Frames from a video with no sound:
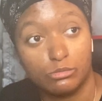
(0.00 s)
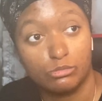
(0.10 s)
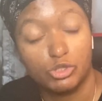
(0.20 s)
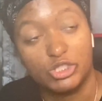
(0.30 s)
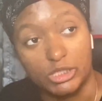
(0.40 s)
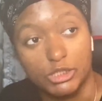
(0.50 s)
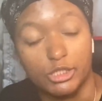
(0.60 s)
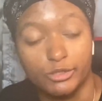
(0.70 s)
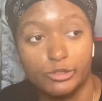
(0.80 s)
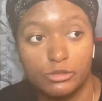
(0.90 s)
6
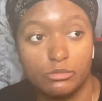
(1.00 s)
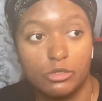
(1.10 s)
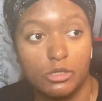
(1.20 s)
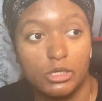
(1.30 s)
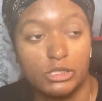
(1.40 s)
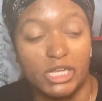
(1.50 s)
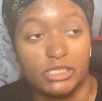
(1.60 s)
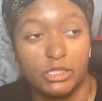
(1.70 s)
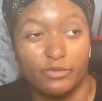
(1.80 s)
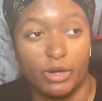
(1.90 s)
years, because I
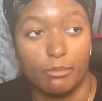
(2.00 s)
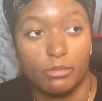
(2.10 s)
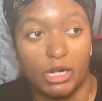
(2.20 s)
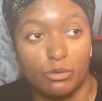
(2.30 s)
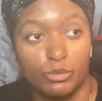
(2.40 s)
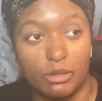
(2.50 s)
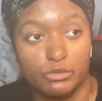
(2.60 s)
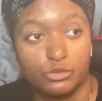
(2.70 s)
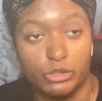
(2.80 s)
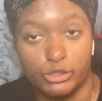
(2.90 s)
did it around about when I was
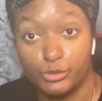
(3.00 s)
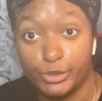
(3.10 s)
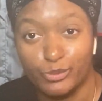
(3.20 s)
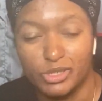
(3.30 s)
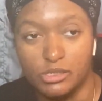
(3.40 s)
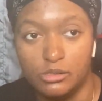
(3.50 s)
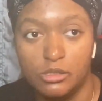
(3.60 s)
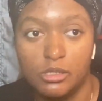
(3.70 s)
21.